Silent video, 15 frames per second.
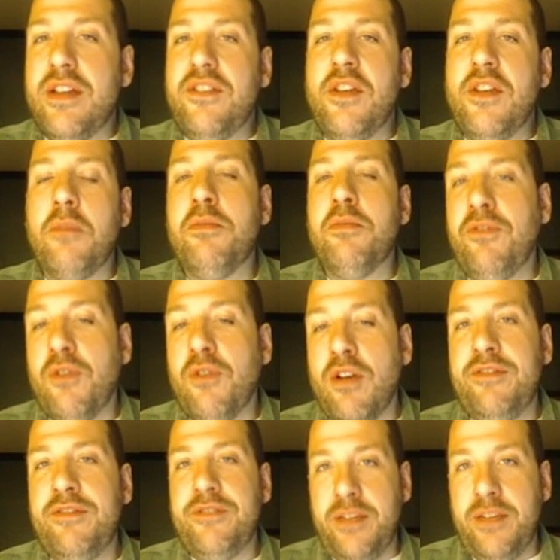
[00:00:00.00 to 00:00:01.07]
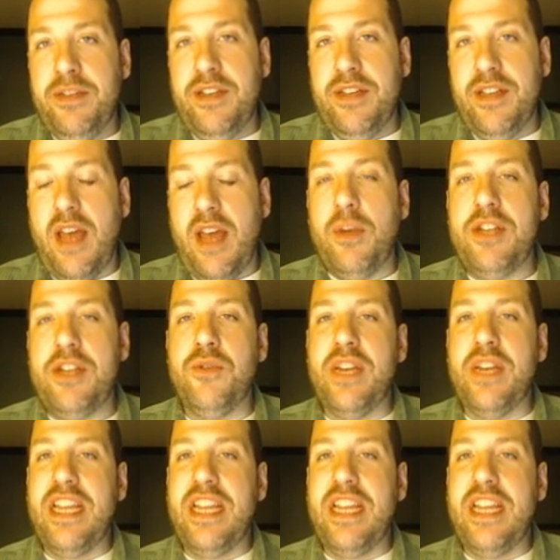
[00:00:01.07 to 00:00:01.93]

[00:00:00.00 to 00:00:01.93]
summer before I flipped, I went to an